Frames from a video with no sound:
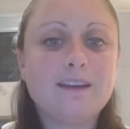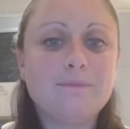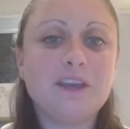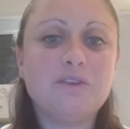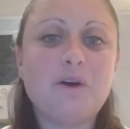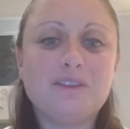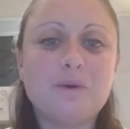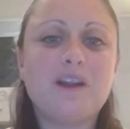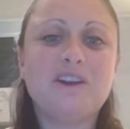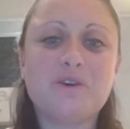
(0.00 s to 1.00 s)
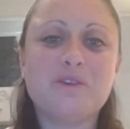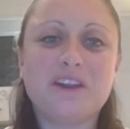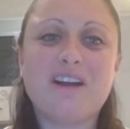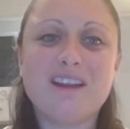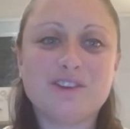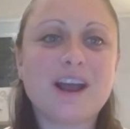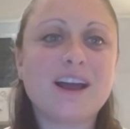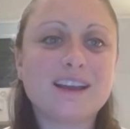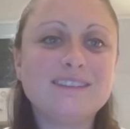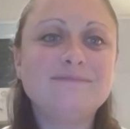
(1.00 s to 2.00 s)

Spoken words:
But you always want to know that you're on track.